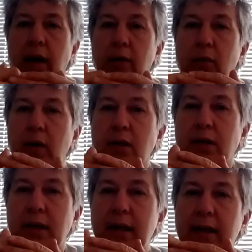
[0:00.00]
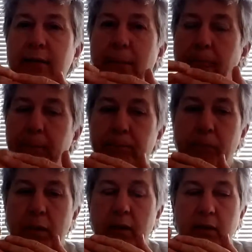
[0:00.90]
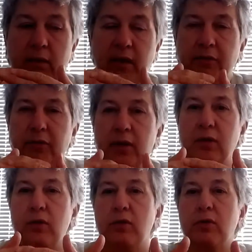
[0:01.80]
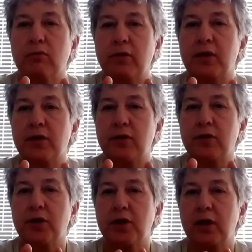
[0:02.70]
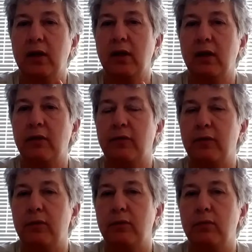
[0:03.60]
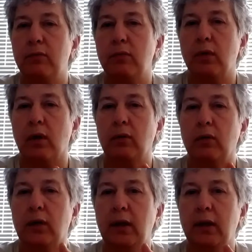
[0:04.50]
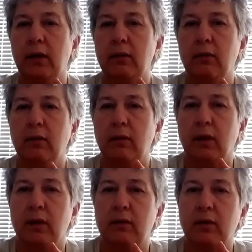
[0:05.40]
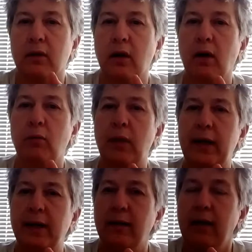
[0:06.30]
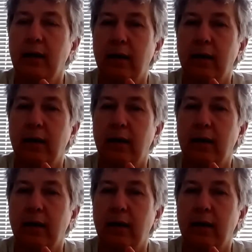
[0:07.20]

I want to say, definitely do your research. If you are looking to cut weight,